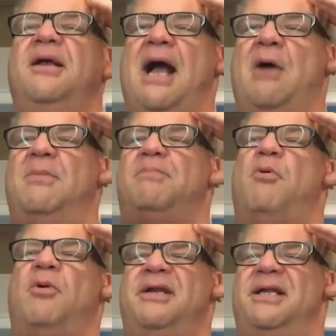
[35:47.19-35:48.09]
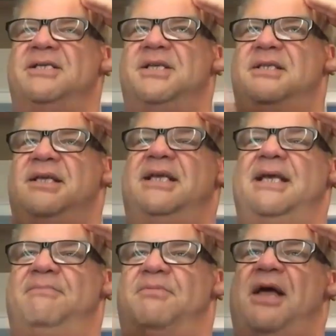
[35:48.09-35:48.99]
How important is it to
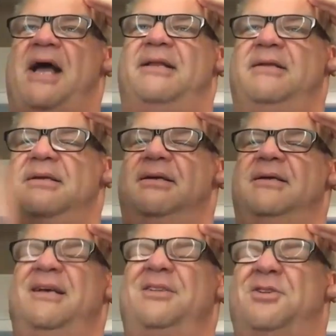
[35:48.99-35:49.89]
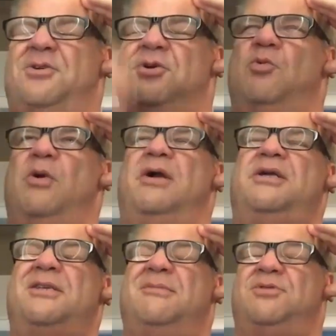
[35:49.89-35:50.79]
keep that into your
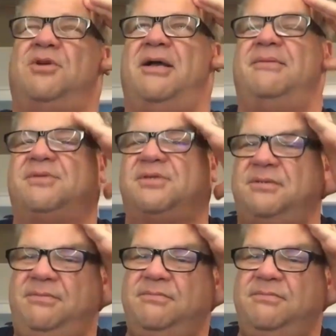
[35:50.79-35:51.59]
work sometimes?